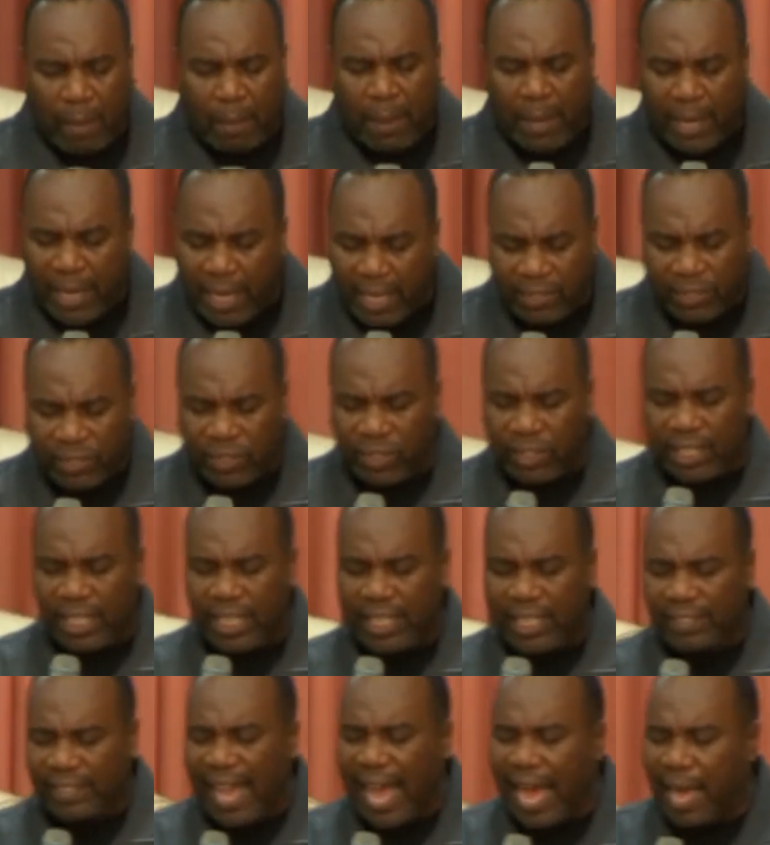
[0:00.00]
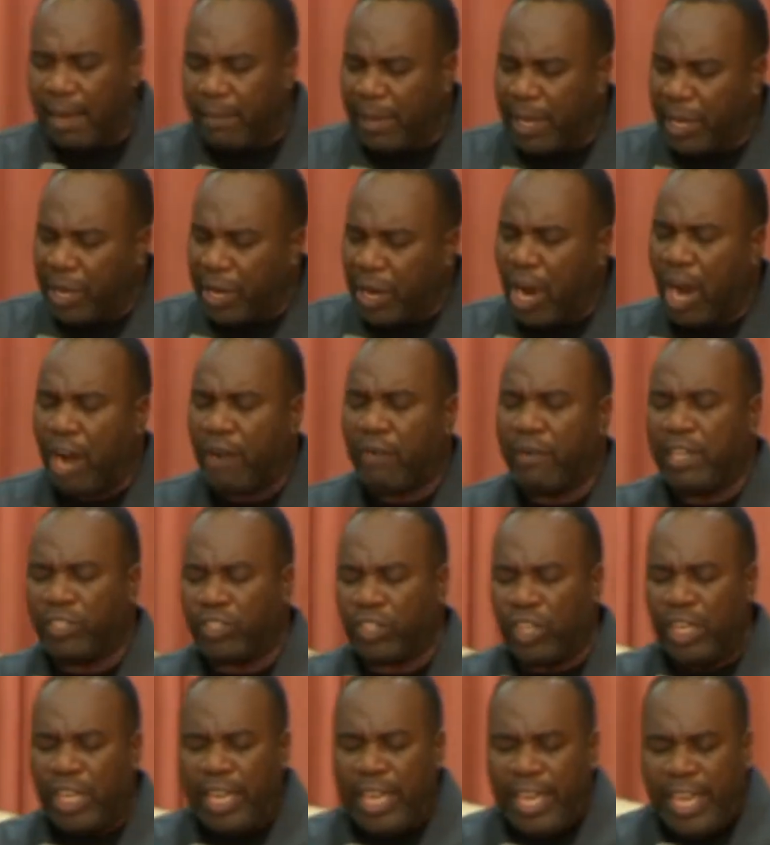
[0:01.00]
But listen to this. I'm
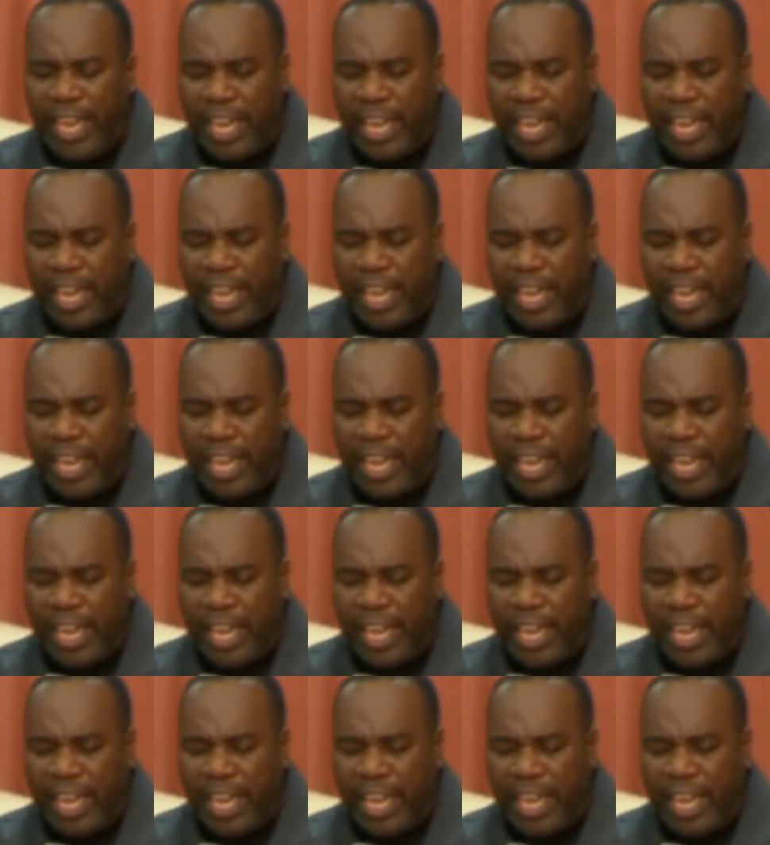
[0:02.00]
encouraged.